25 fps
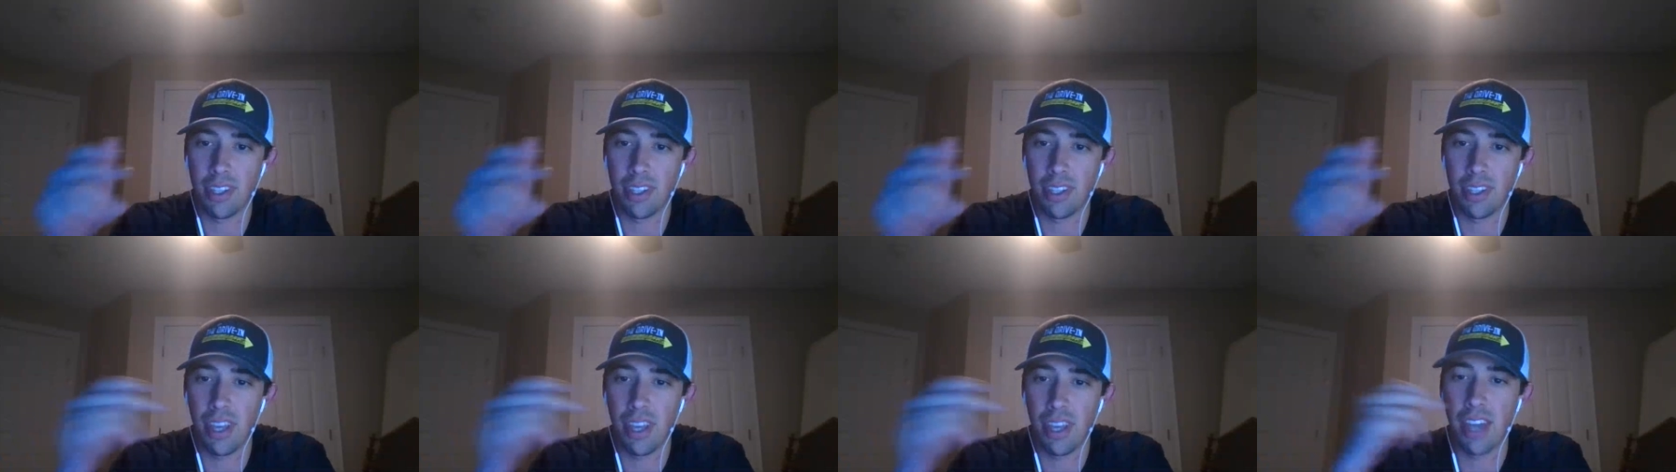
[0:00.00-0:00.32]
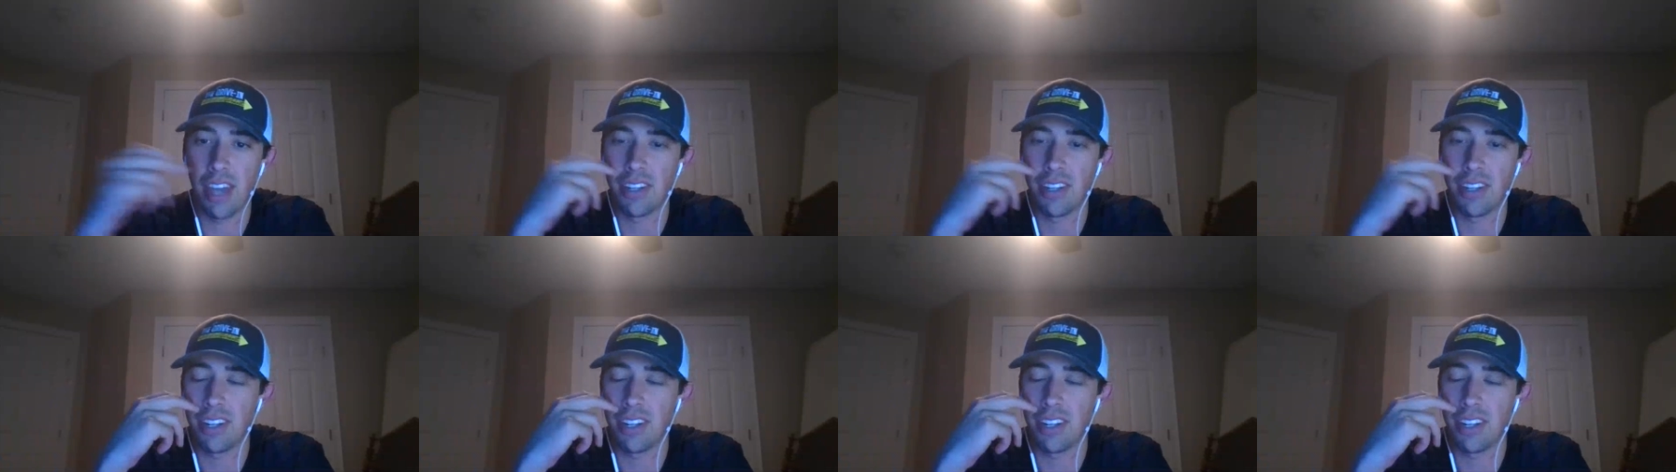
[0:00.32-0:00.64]

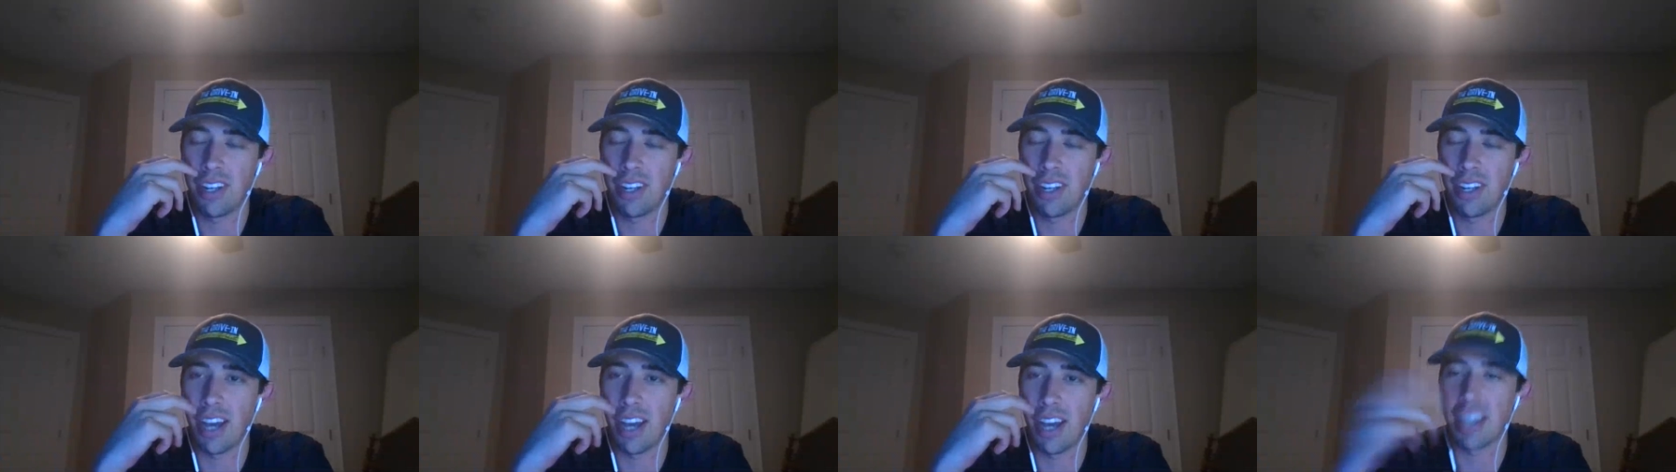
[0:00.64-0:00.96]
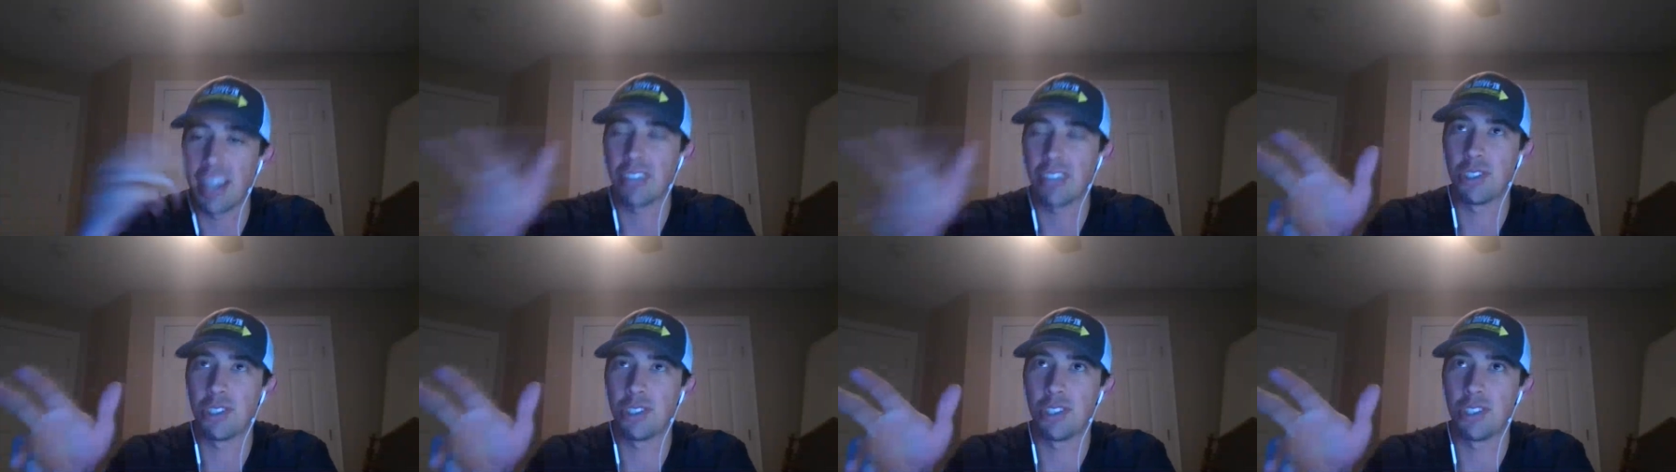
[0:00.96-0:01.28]
and I
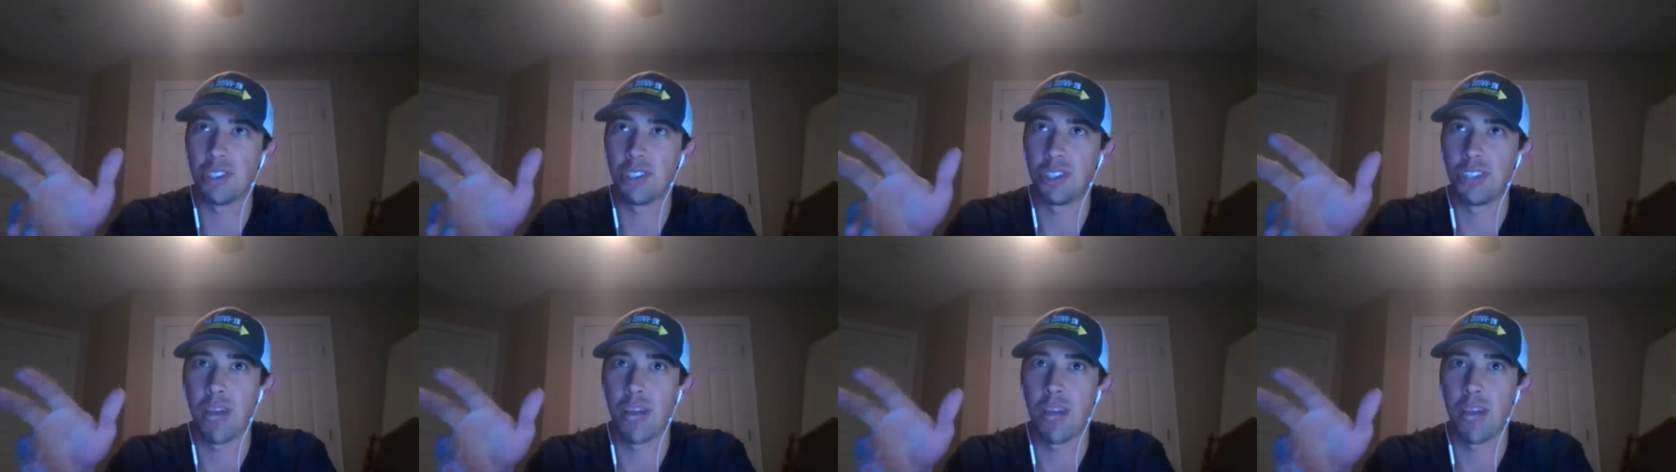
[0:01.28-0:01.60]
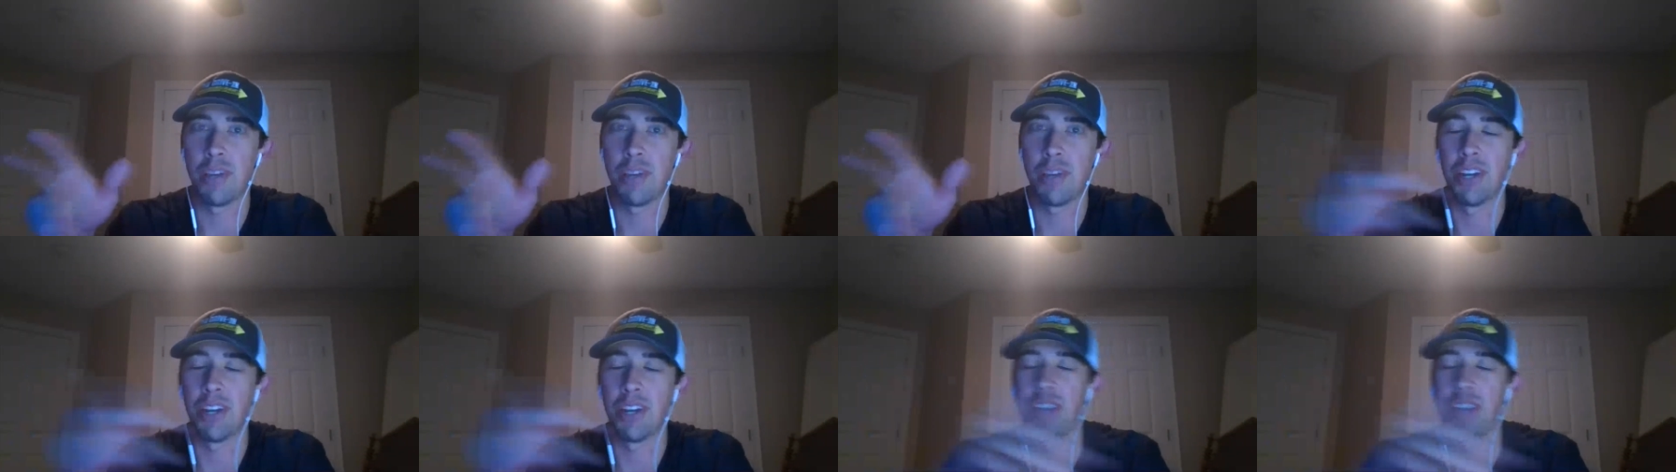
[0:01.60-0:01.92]
guess just to chime
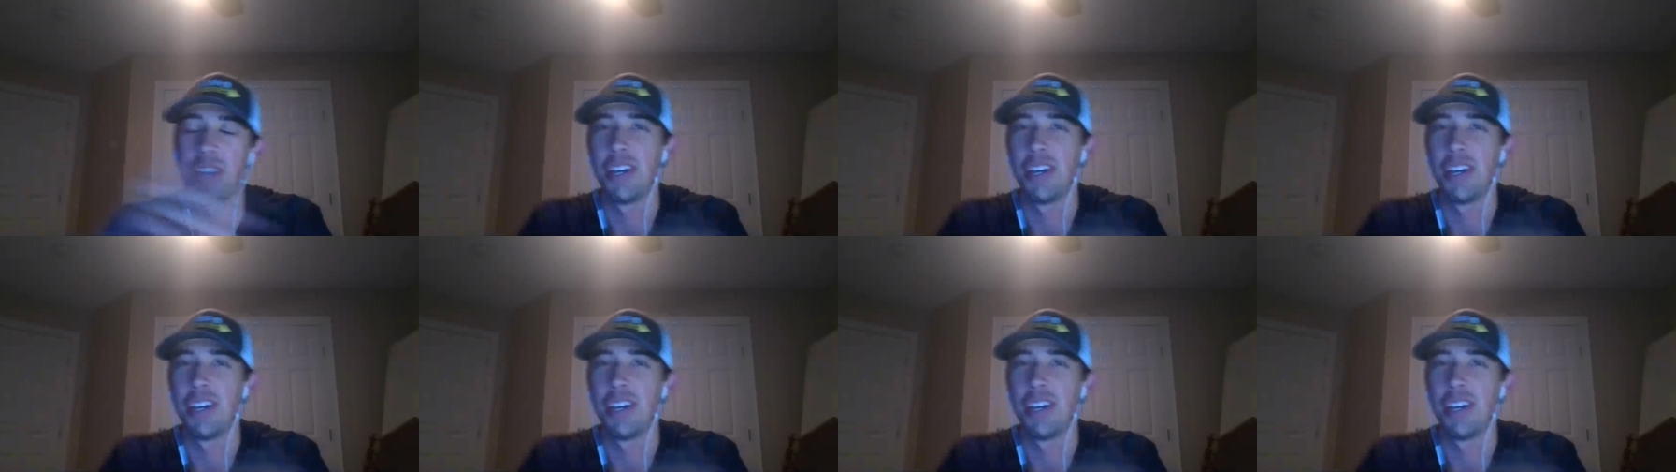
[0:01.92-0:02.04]
in here,